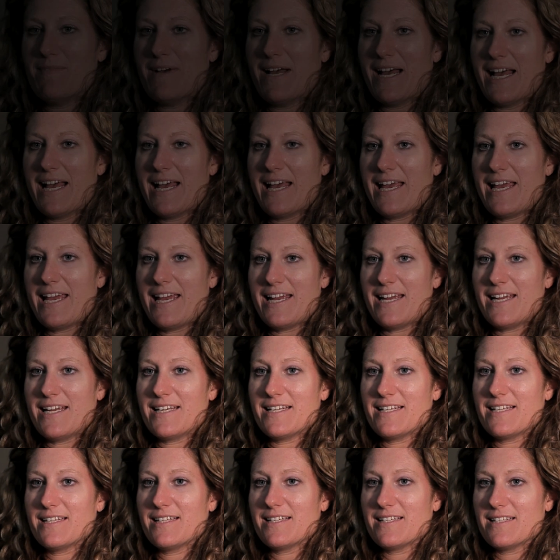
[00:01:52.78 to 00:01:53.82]
I
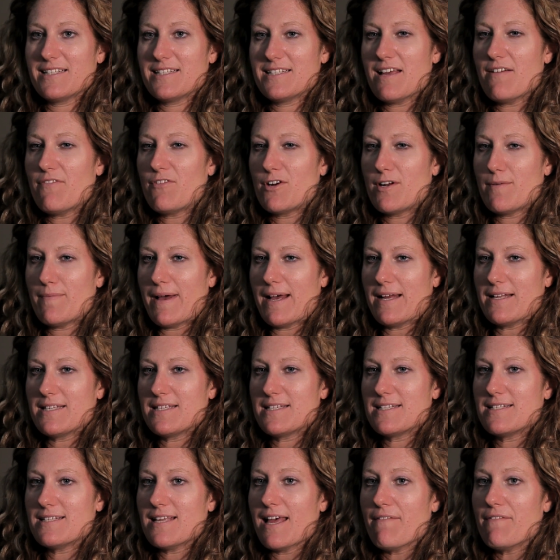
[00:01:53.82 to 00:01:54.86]
suffered about
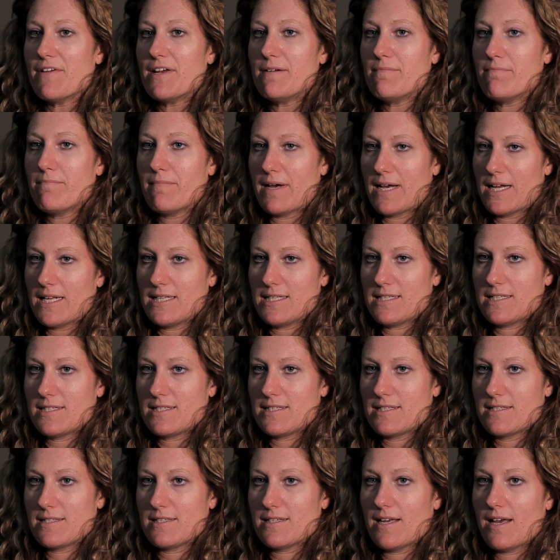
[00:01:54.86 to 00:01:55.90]
7
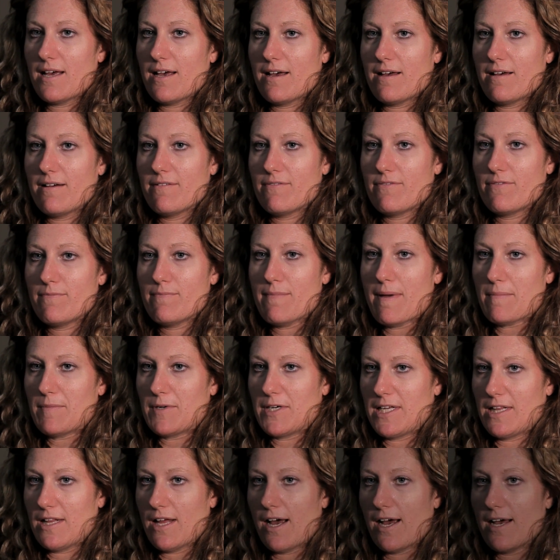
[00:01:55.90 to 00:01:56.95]
months of
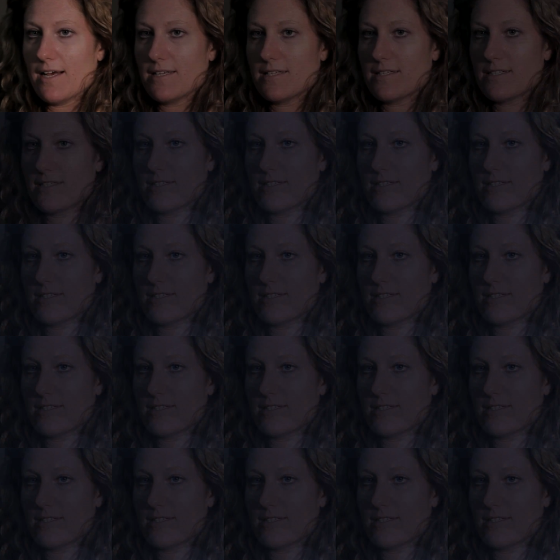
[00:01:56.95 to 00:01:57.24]
memory loss.